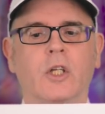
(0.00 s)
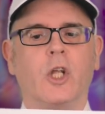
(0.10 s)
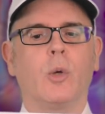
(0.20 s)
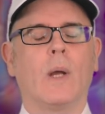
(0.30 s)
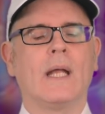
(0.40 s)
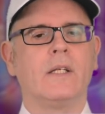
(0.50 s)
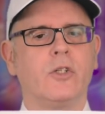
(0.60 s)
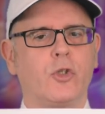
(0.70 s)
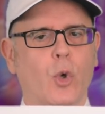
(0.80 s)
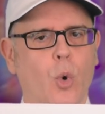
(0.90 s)
You
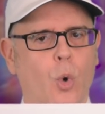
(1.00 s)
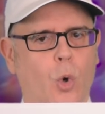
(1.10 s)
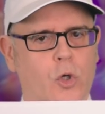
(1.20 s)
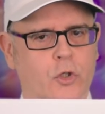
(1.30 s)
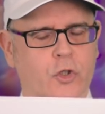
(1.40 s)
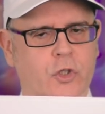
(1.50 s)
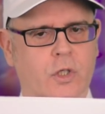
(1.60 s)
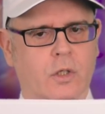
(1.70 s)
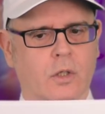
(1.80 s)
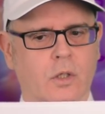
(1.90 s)
endorse
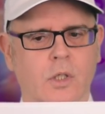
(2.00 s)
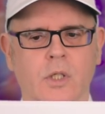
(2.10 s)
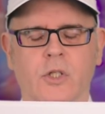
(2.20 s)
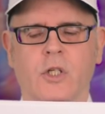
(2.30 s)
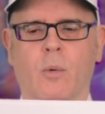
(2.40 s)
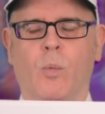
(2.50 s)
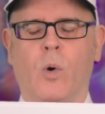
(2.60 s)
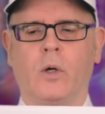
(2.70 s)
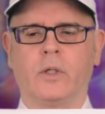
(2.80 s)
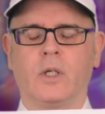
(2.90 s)

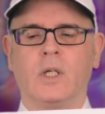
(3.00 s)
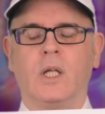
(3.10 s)
someone.